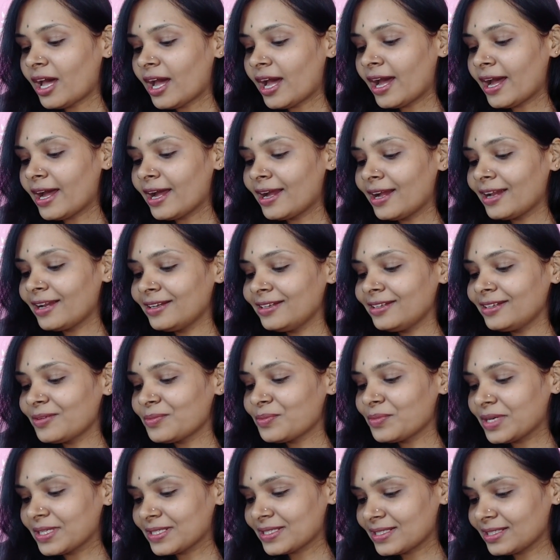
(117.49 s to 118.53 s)
and
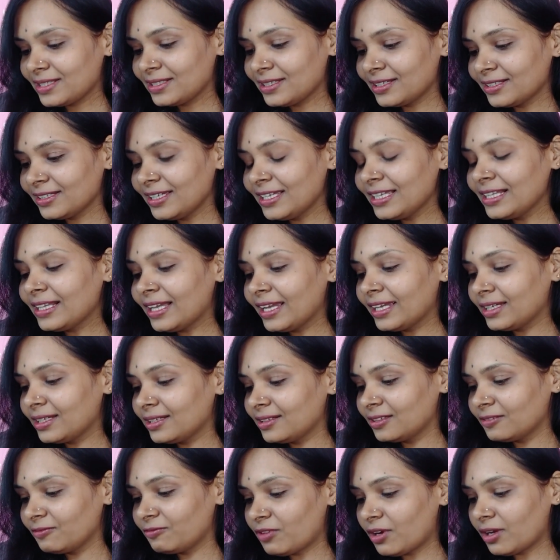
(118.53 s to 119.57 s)
mercenary like
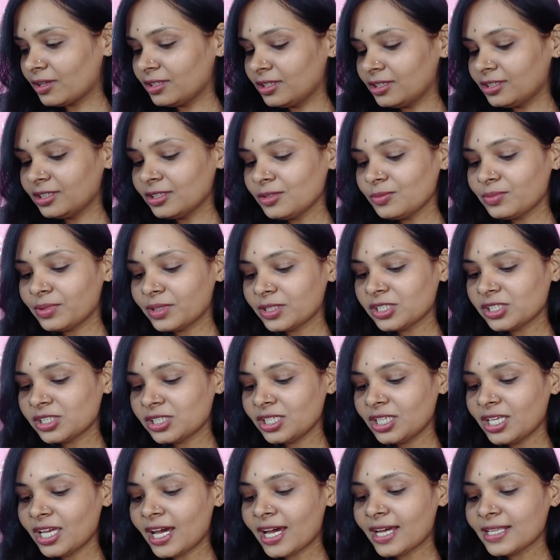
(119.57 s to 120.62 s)
her father, but
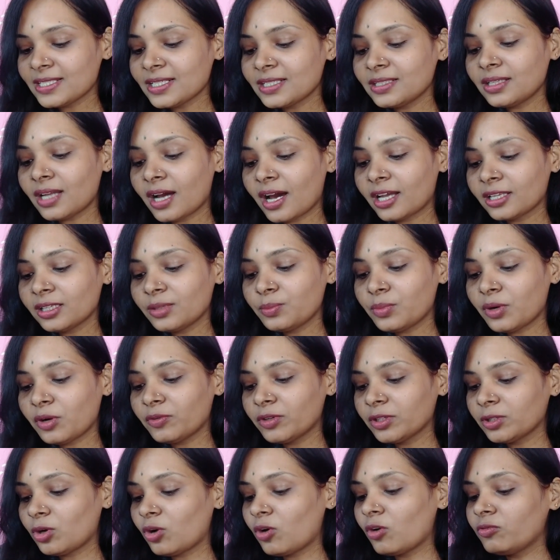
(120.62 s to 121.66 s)
she has a dark
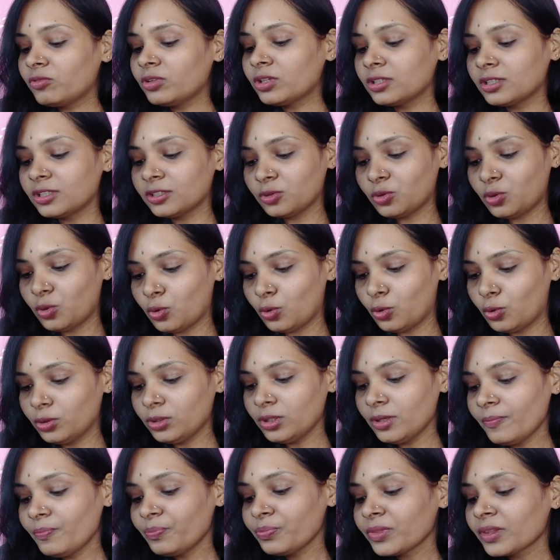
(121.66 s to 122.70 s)
power of her
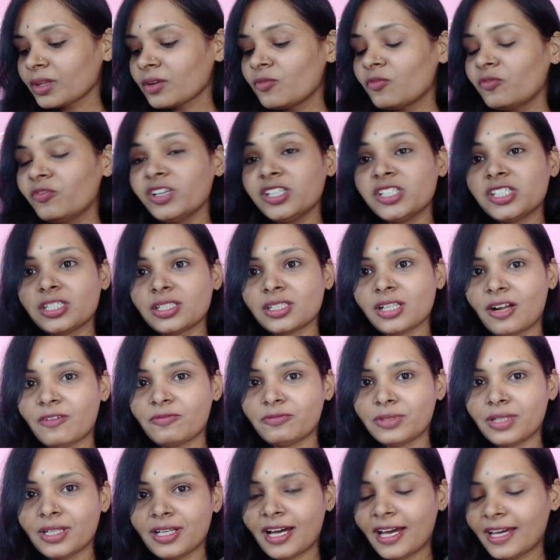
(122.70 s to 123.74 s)
own,
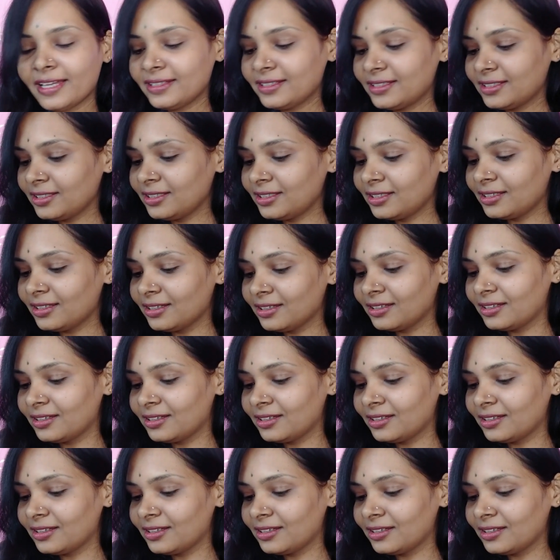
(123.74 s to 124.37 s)
witchcraft, I think.